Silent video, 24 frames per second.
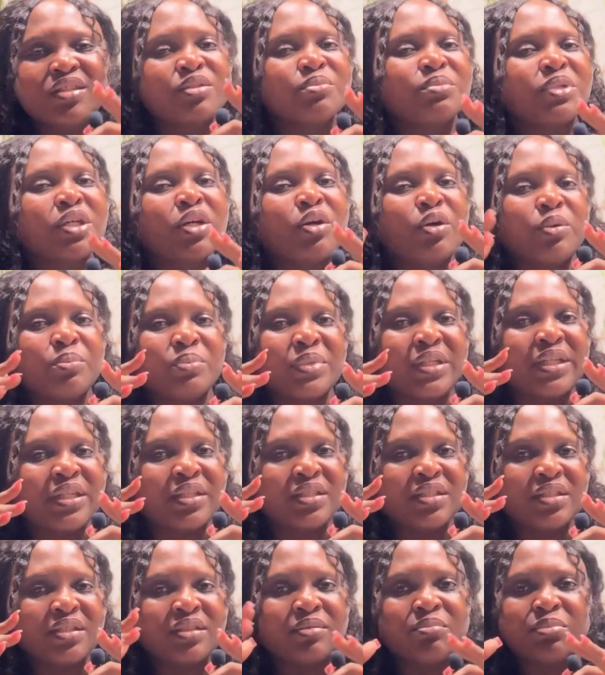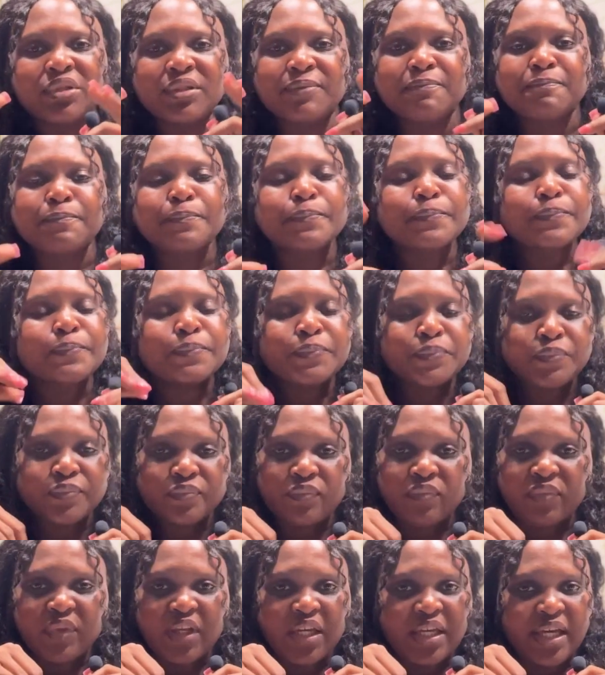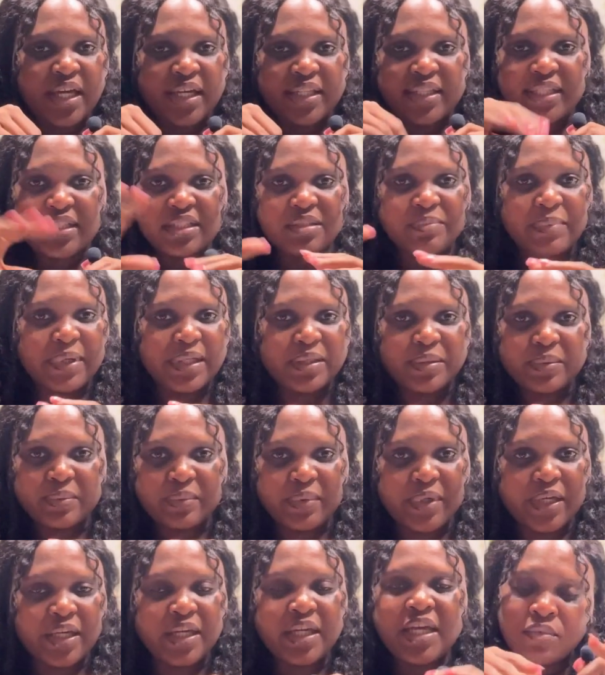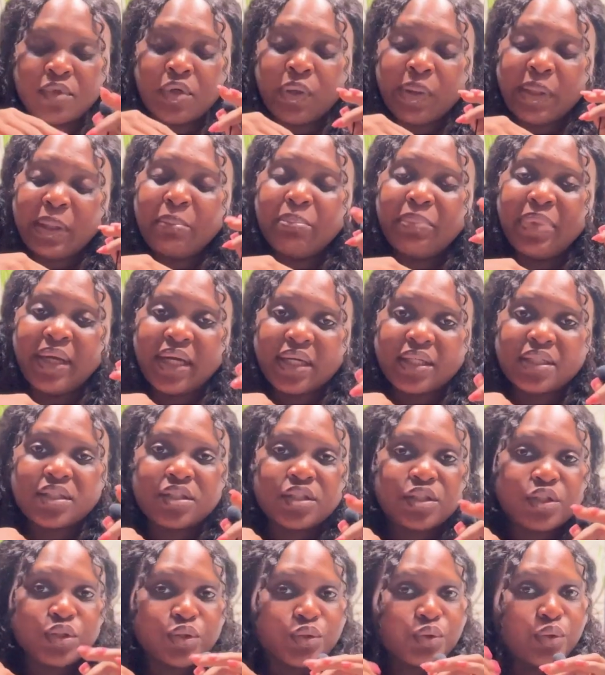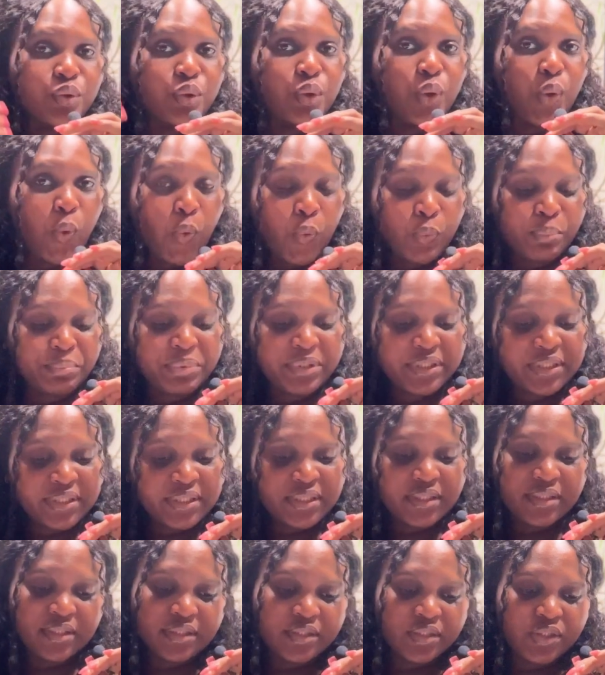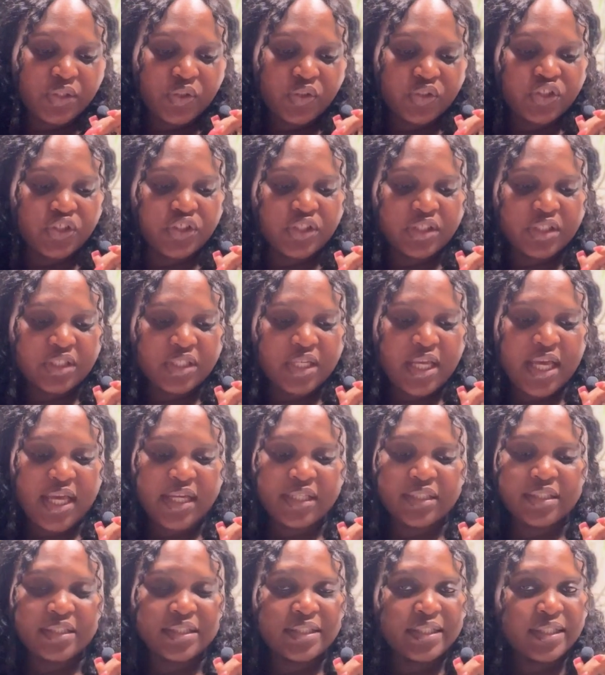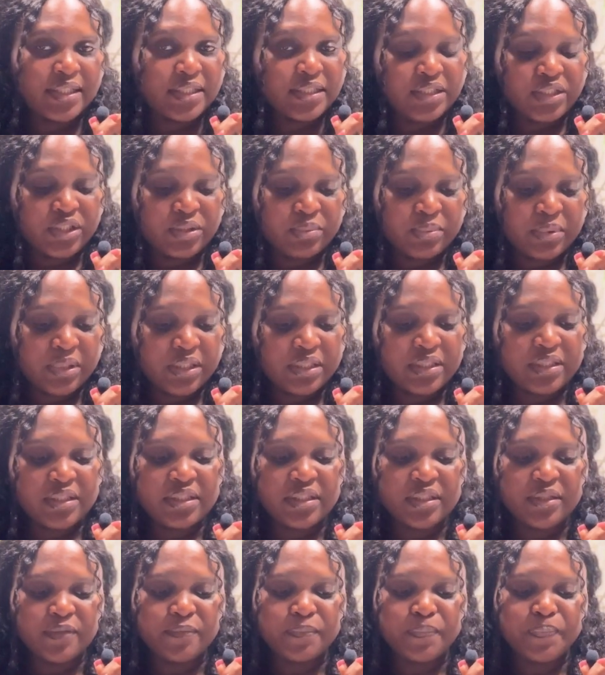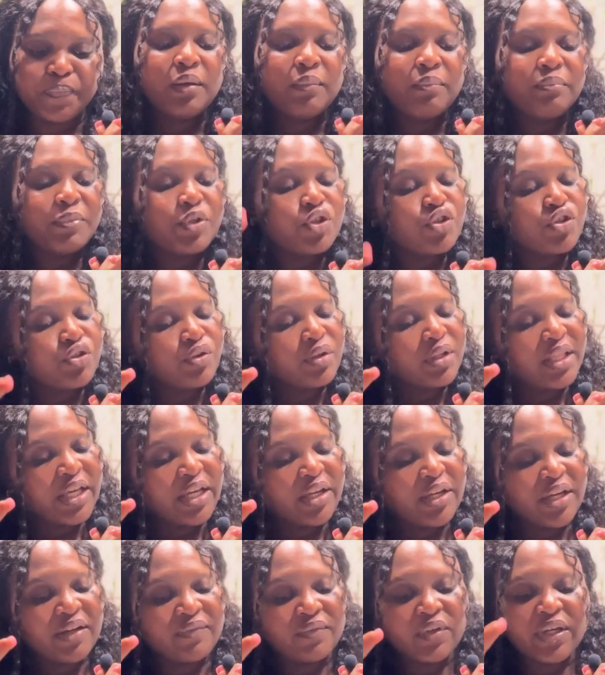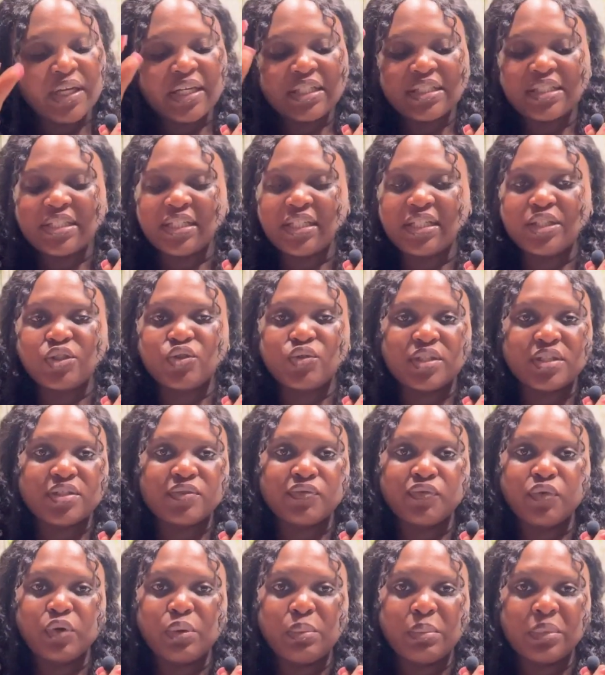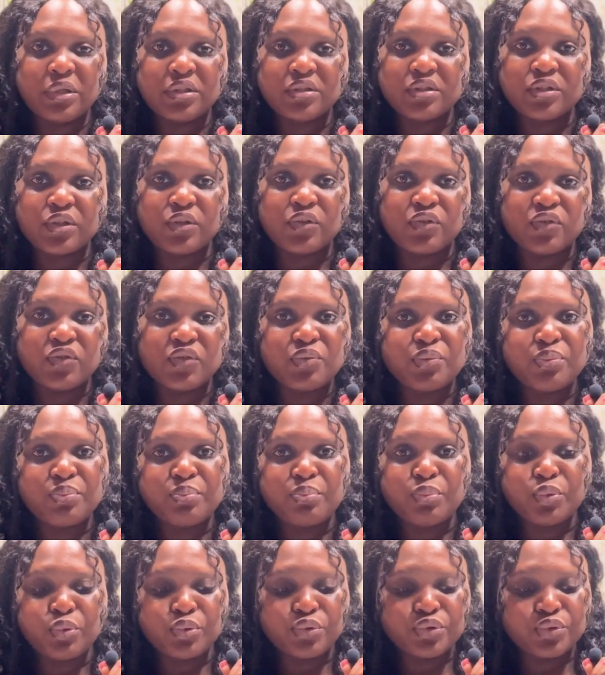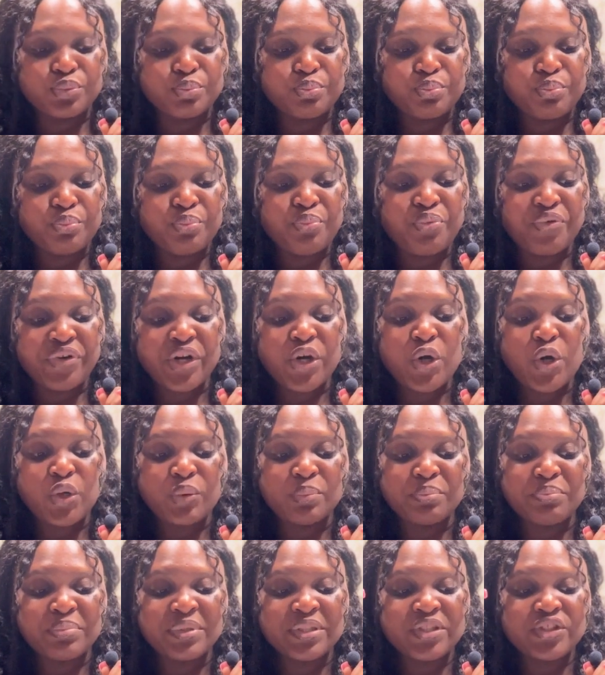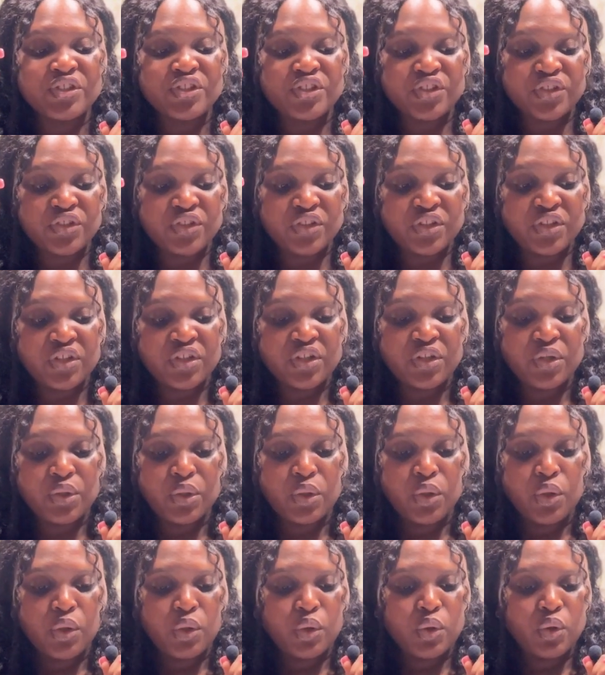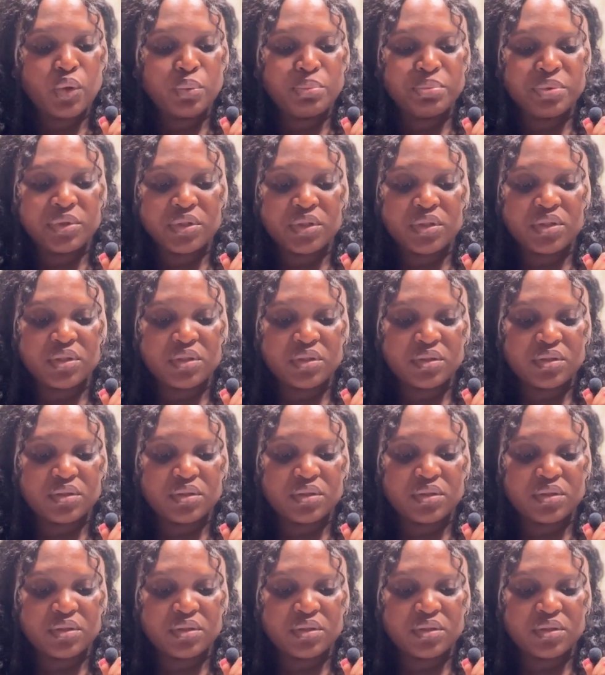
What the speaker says: bit complicated, but yeah, that's by the way. Going back to OPT discussion and the eligibility, be sure that you have not exceeded 24 months of pre-completion OPT.